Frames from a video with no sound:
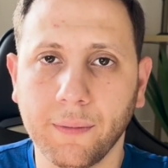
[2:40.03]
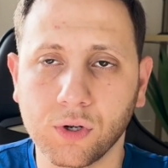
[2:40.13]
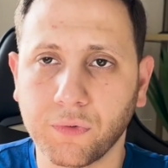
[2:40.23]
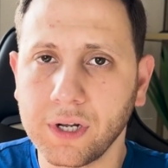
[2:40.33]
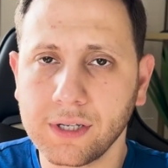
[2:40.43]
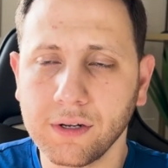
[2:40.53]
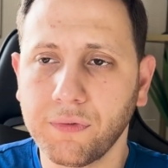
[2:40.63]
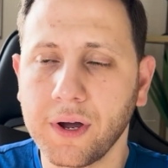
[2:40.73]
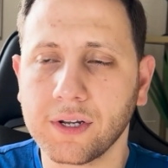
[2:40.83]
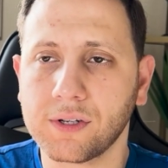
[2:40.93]
So first thing
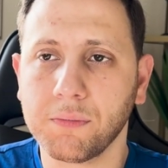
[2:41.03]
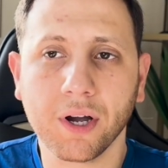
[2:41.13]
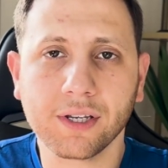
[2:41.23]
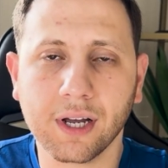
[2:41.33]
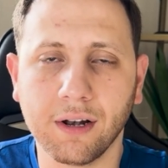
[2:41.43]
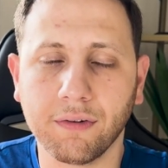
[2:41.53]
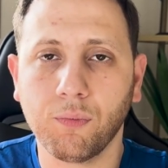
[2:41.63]
first, myself,